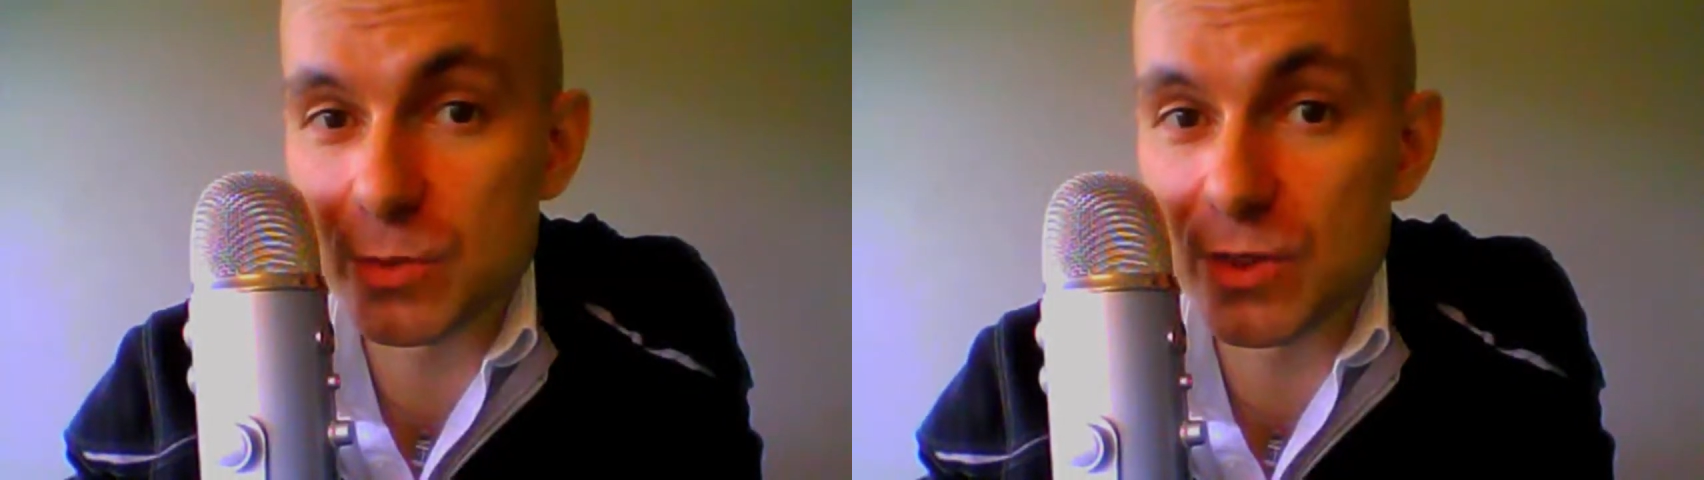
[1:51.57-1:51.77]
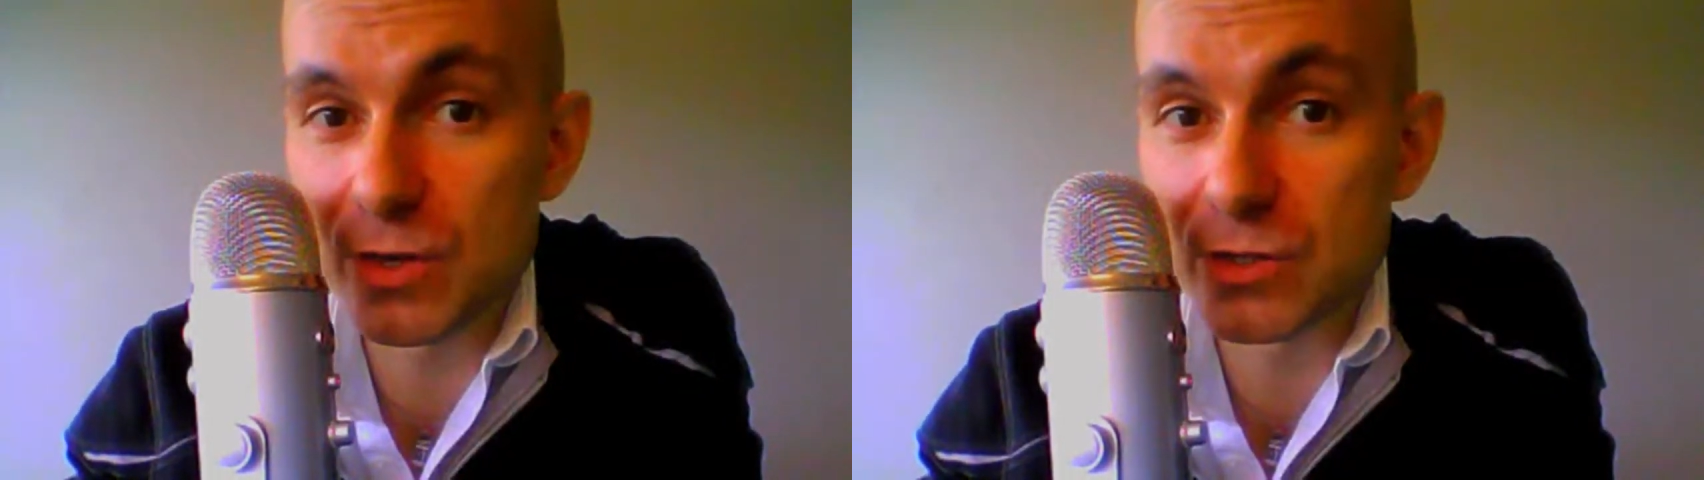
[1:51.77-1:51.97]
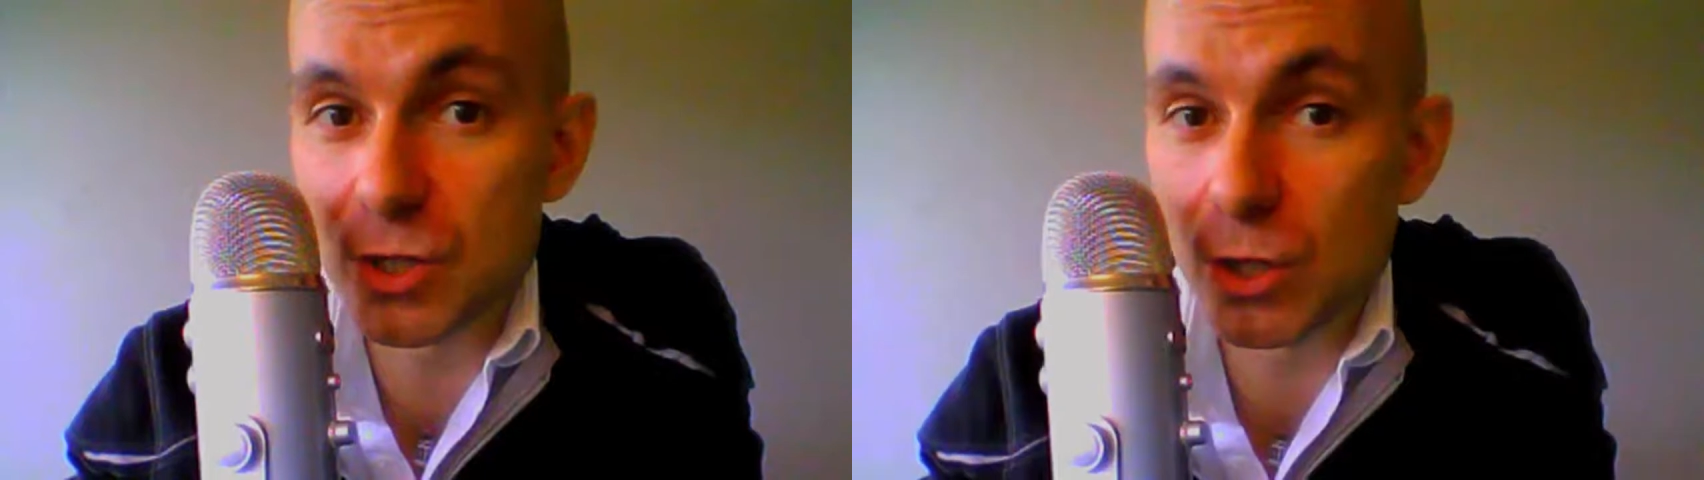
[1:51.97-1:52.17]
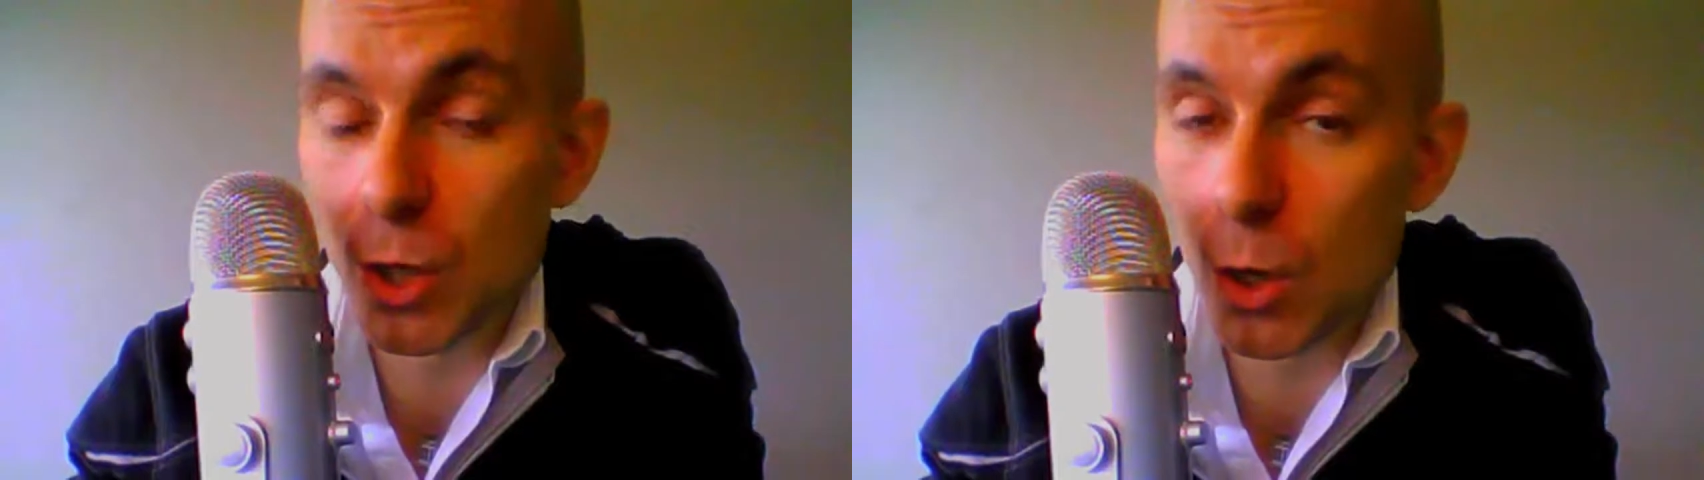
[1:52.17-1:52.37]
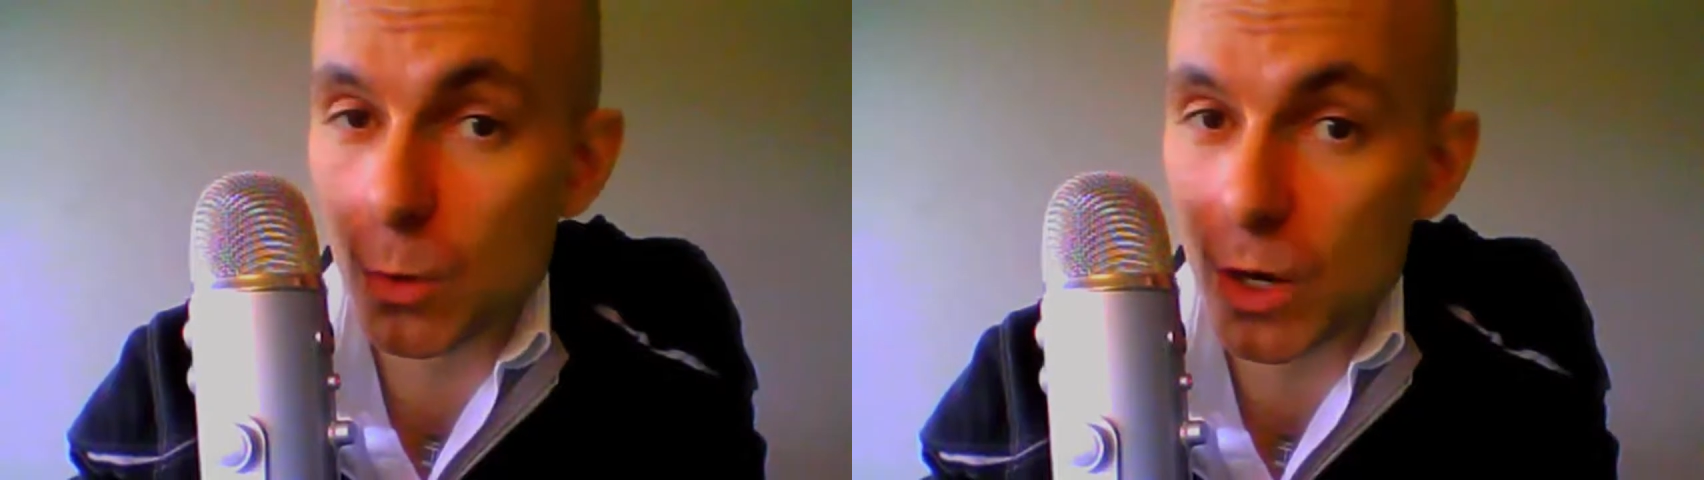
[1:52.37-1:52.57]
but there's a
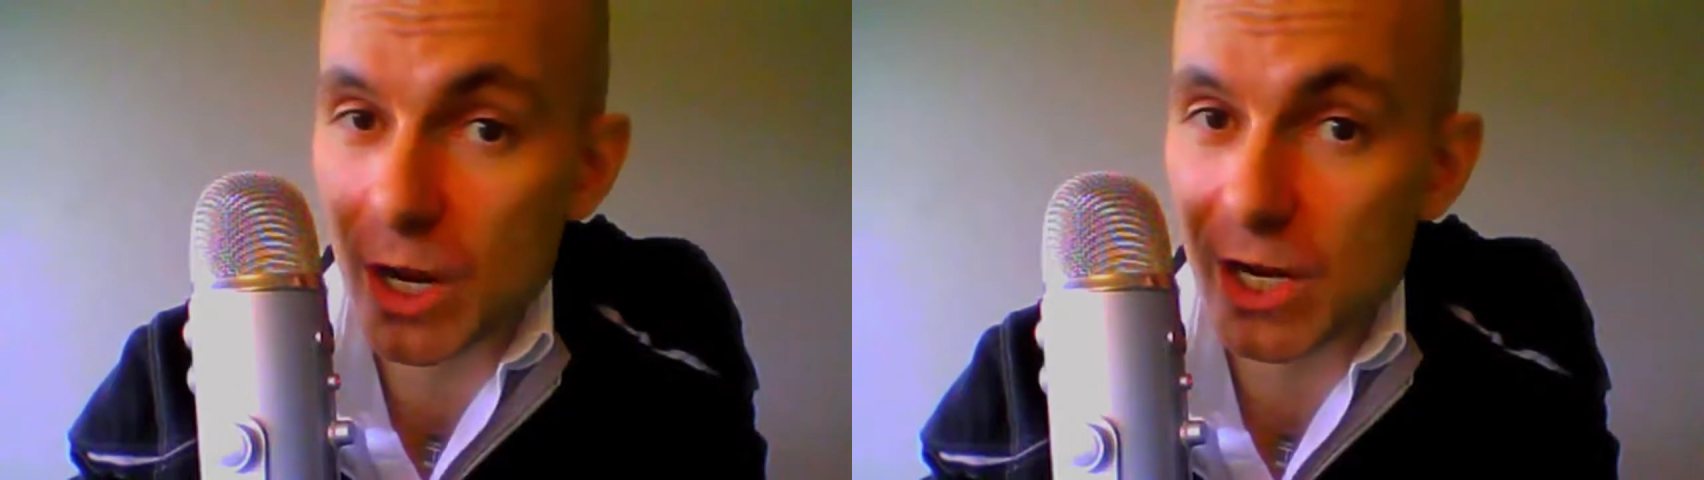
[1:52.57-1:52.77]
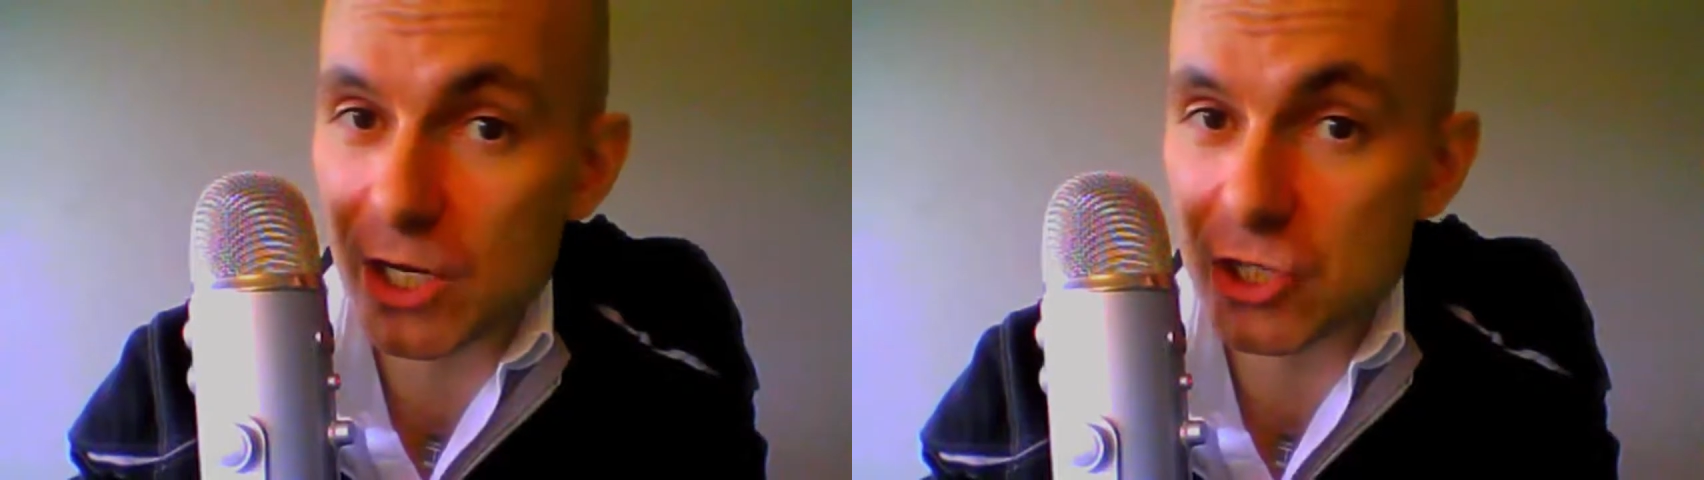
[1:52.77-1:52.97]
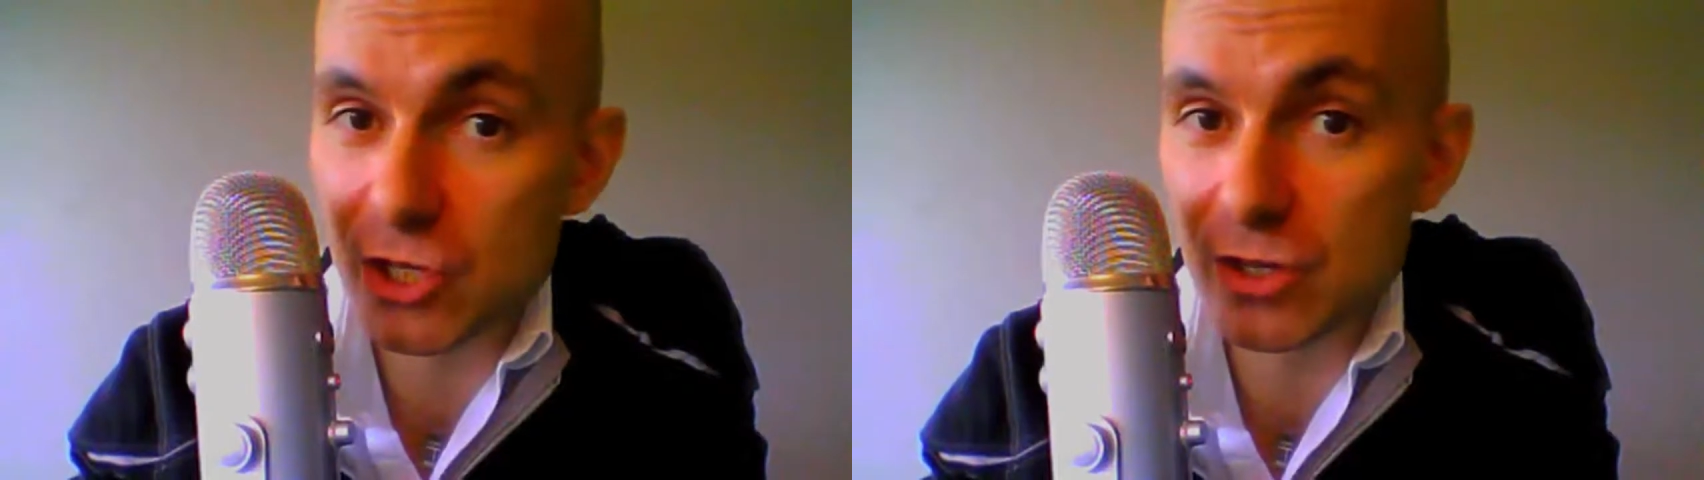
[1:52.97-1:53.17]
low range